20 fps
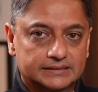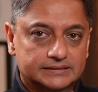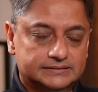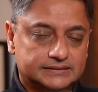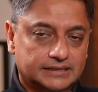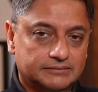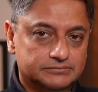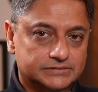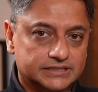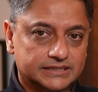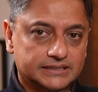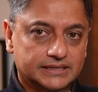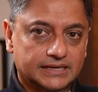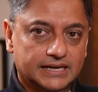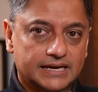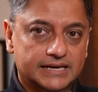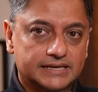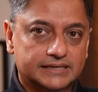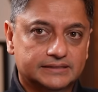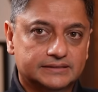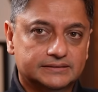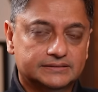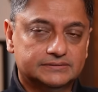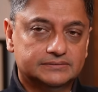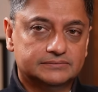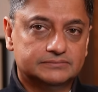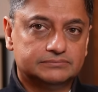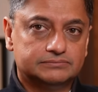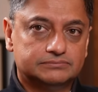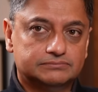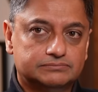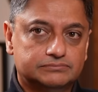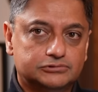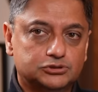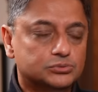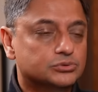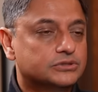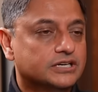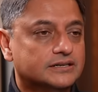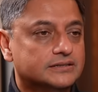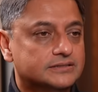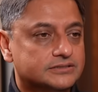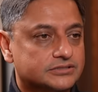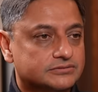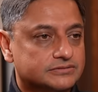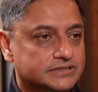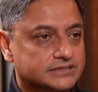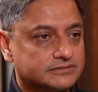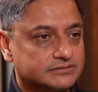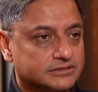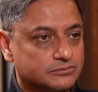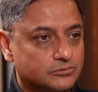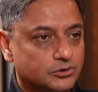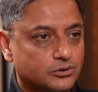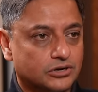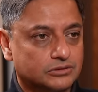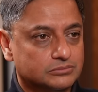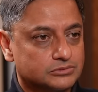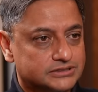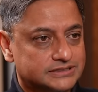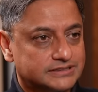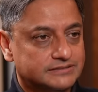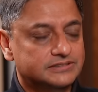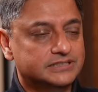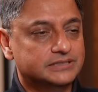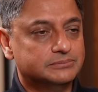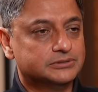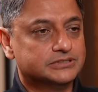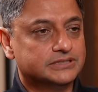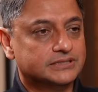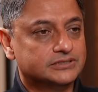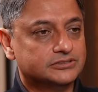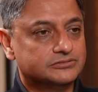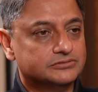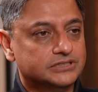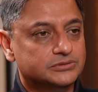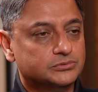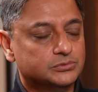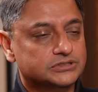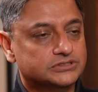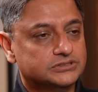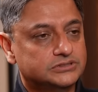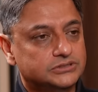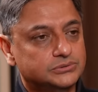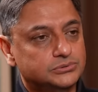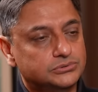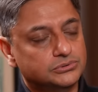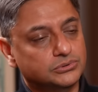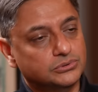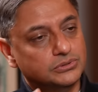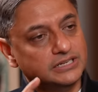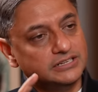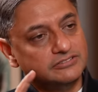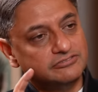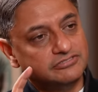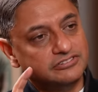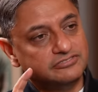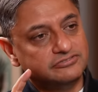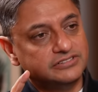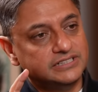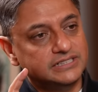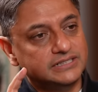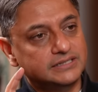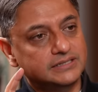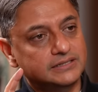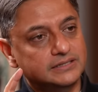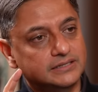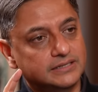something like two thirds of it, even more, almost 70% of it was due to only 50